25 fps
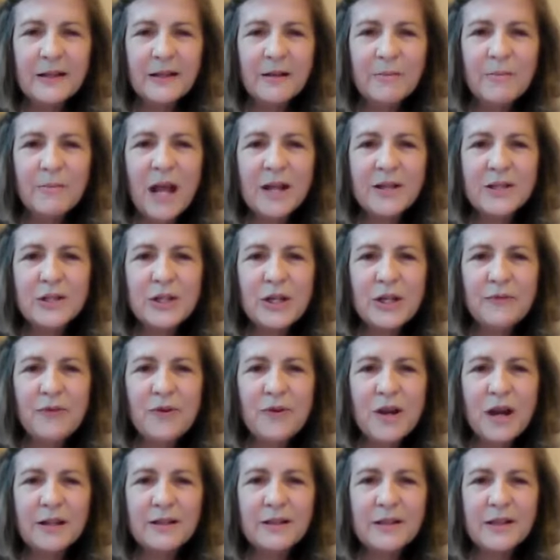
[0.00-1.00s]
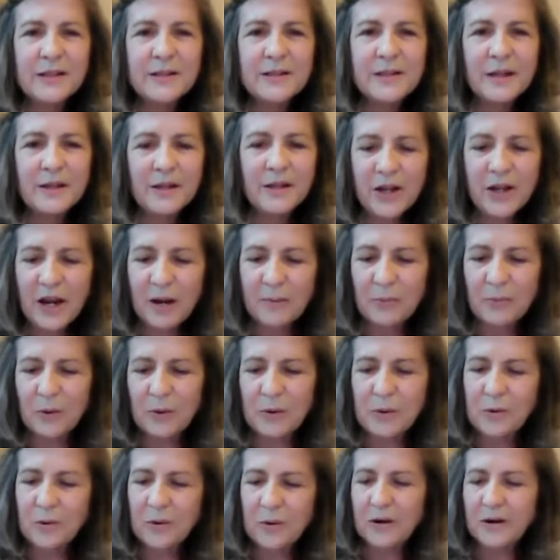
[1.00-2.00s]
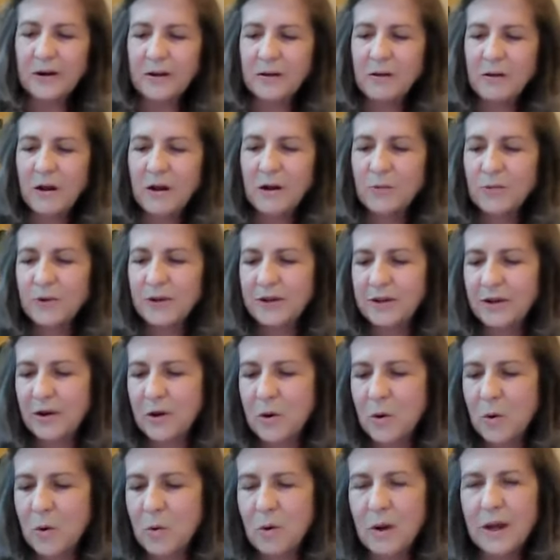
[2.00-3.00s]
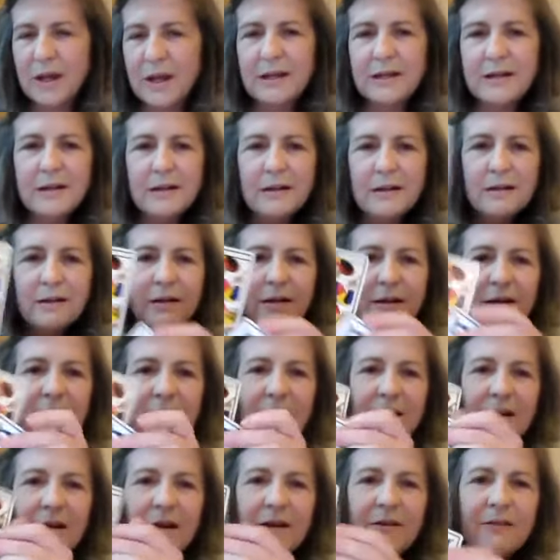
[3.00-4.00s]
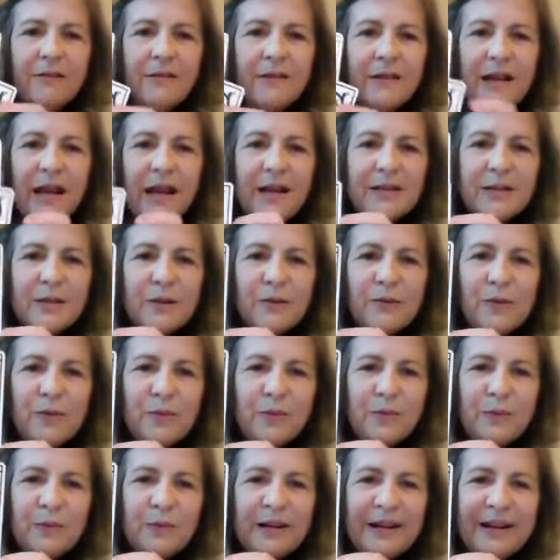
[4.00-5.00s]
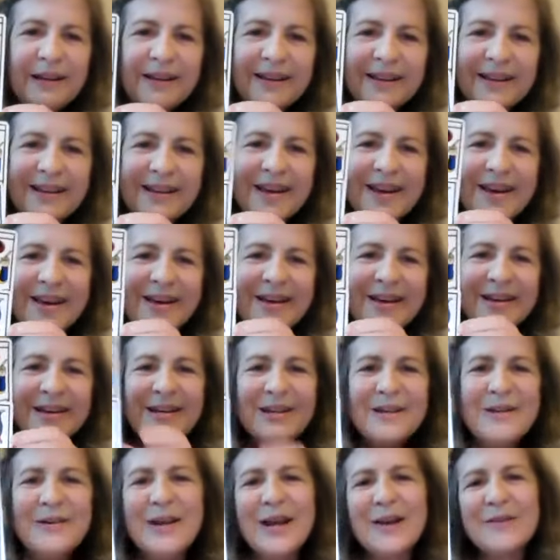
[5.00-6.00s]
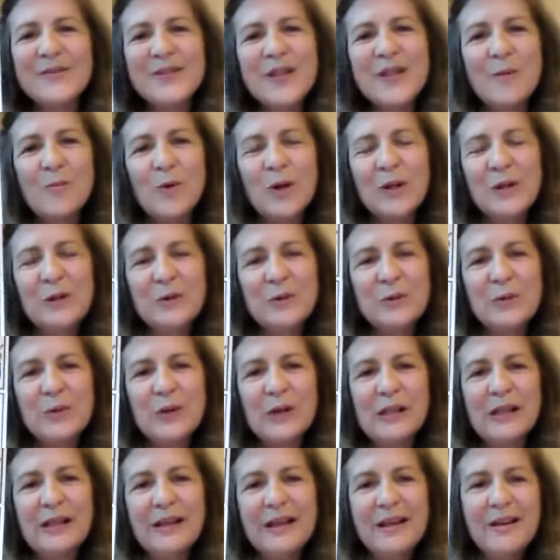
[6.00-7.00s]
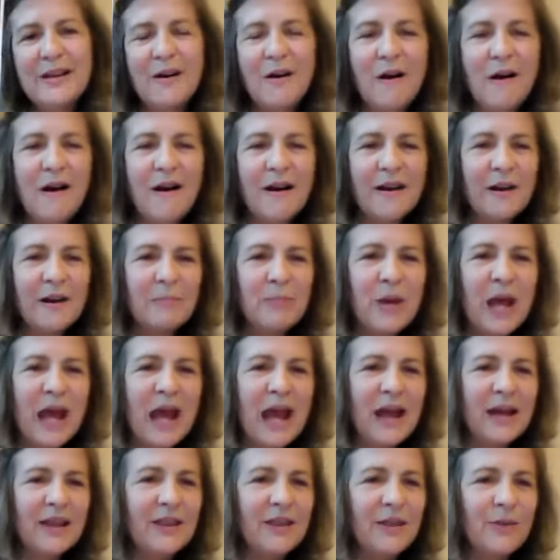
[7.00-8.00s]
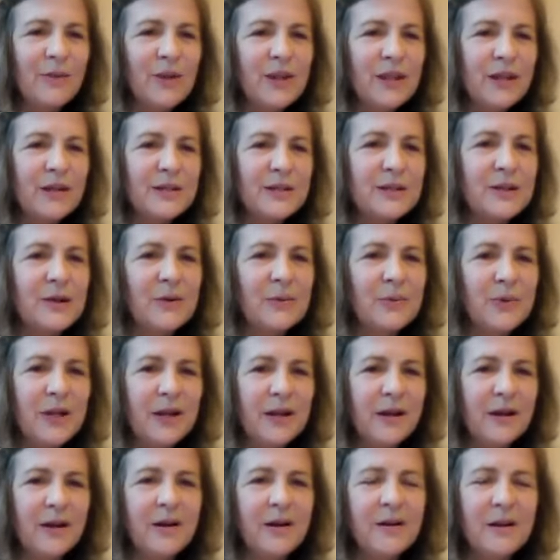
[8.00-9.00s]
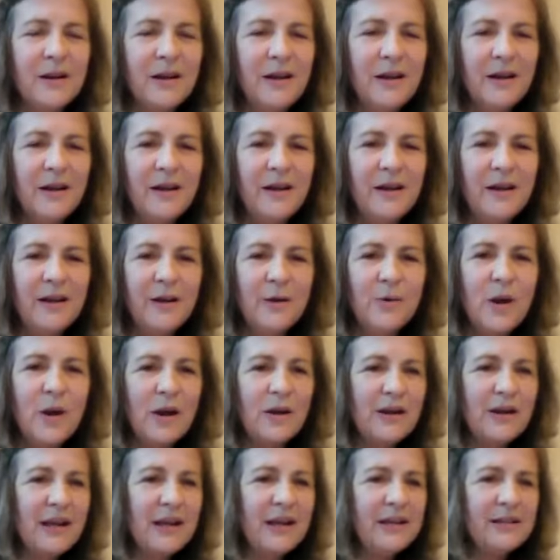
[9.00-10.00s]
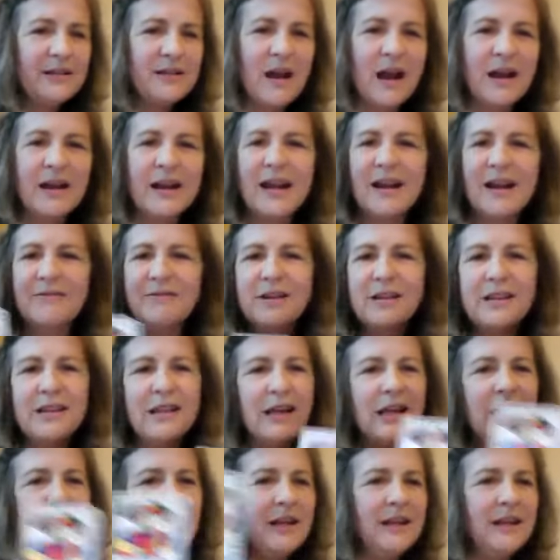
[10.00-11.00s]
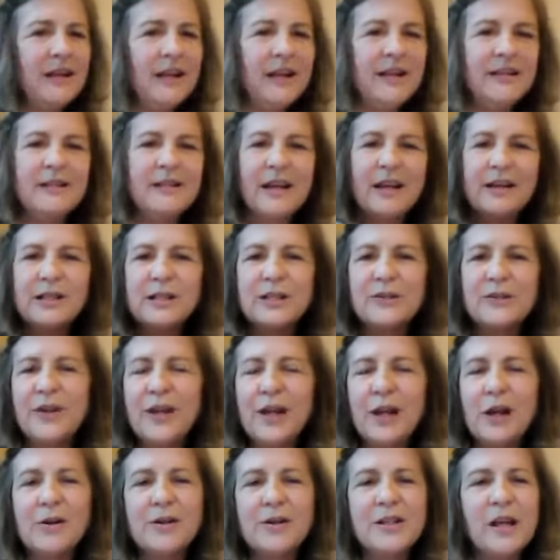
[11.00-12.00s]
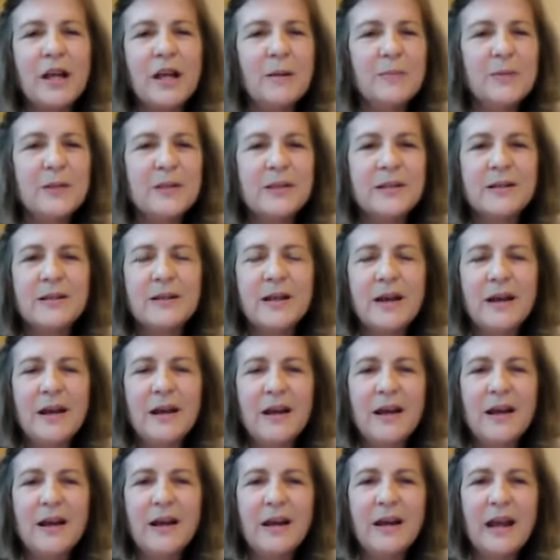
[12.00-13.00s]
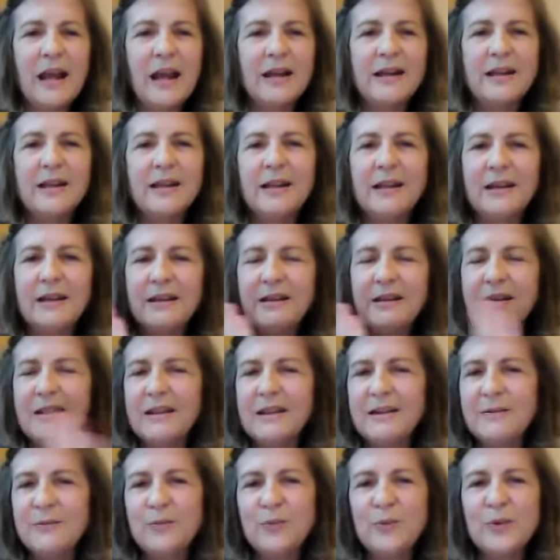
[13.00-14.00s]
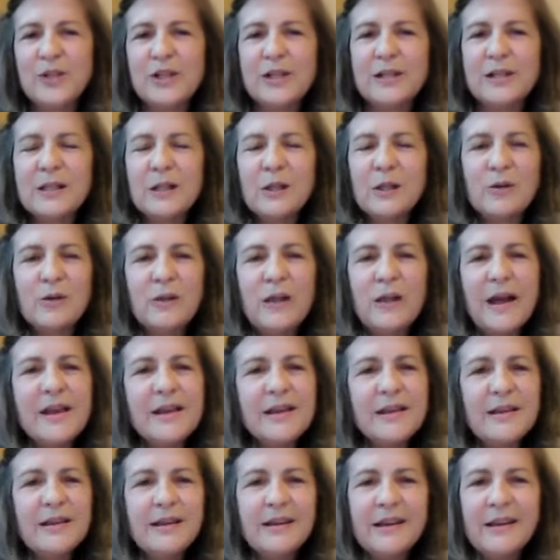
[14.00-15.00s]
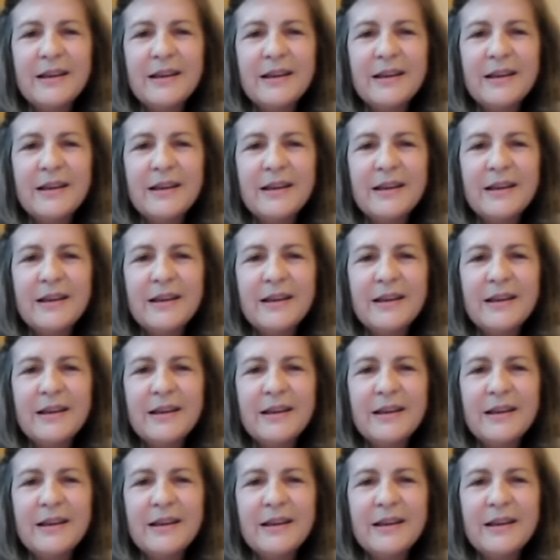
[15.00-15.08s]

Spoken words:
imagine if you got this in Capricorn along with the coin, Ace of, you'd have someone who's really on a path with his career where he's got everything he needs at his fingertips, and it would just look like